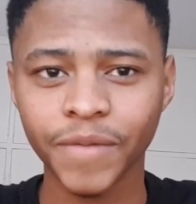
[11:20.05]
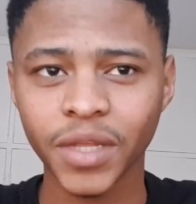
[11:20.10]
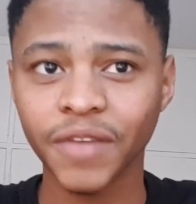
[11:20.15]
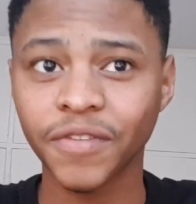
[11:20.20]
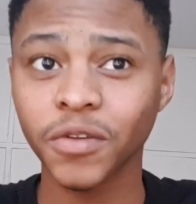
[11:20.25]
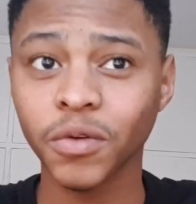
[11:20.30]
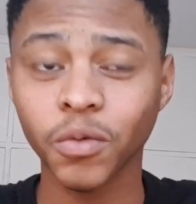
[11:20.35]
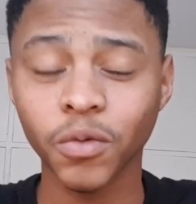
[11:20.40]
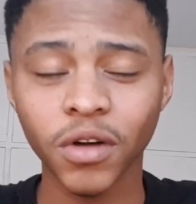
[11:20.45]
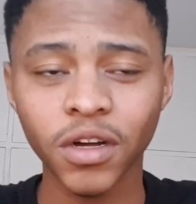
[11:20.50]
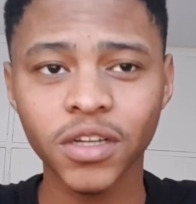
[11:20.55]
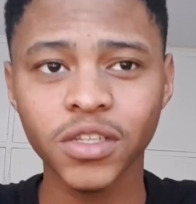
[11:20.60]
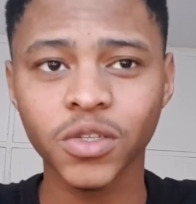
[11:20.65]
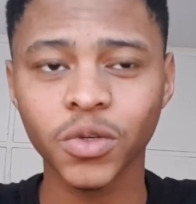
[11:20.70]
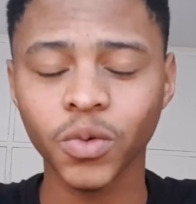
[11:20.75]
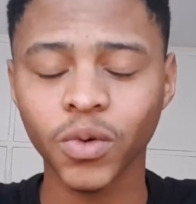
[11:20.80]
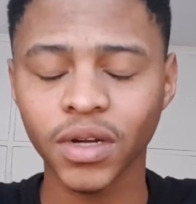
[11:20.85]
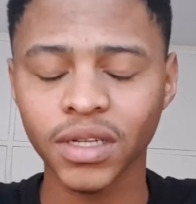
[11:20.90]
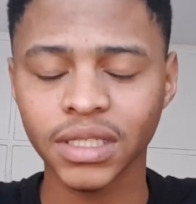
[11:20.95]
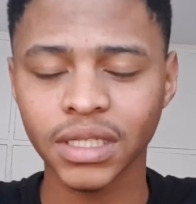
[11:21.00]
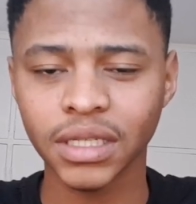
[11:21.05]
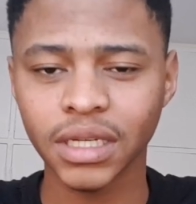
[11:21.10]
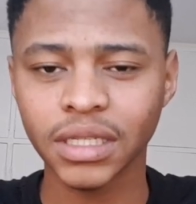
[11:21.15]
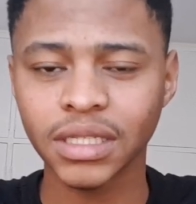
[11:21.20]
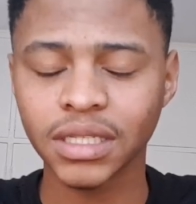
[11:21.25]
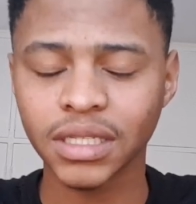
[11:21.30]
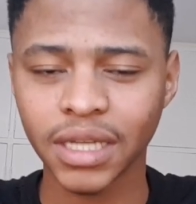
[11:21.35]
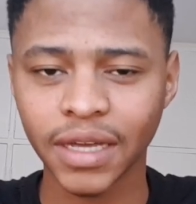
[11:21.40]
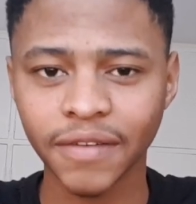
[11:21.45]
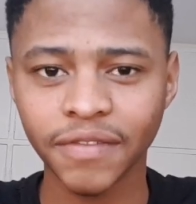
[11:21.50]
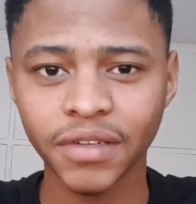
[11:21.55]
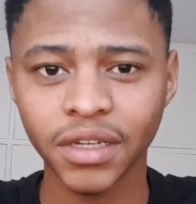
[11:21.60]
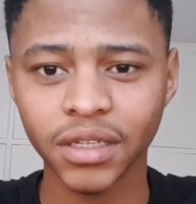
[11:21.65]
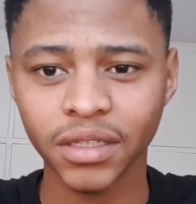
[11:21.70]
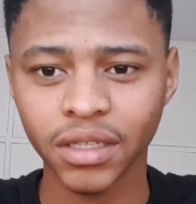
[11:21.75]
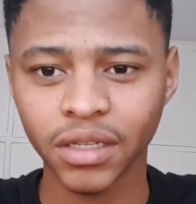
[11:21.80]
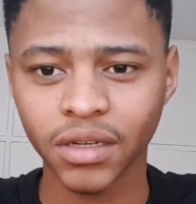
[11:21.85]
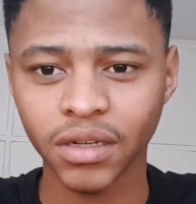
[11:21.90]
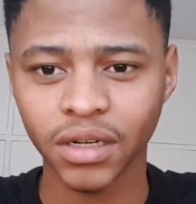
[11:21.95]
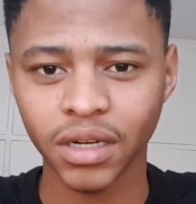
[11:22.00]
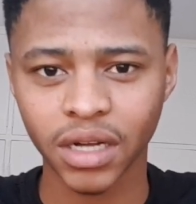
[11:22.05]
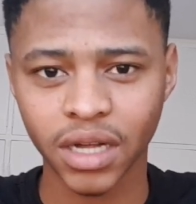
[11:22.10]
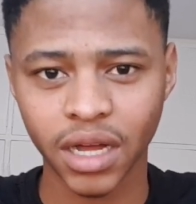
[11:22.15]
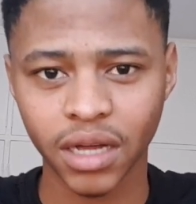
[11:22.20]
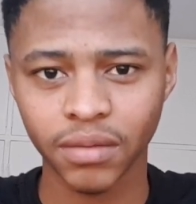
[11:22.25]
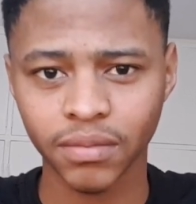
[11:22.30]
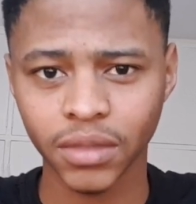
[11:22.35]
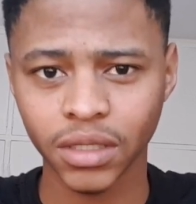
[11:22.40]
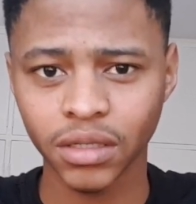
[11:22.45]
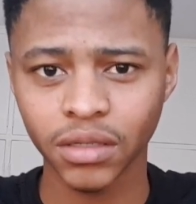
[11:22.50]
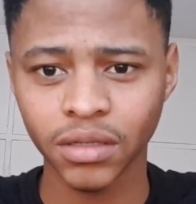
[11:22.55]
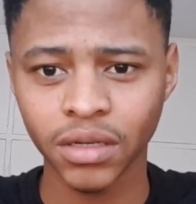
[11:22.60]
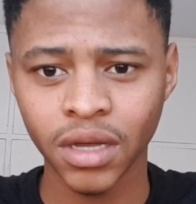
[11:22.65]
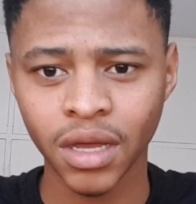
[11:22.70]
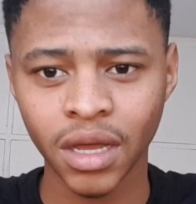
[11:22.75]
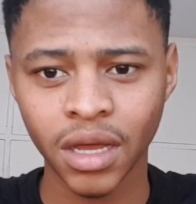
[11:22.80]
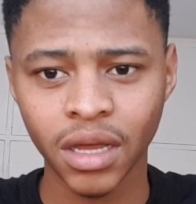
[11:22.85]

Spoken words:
If you work towards it, it's definitely gonna come, you know?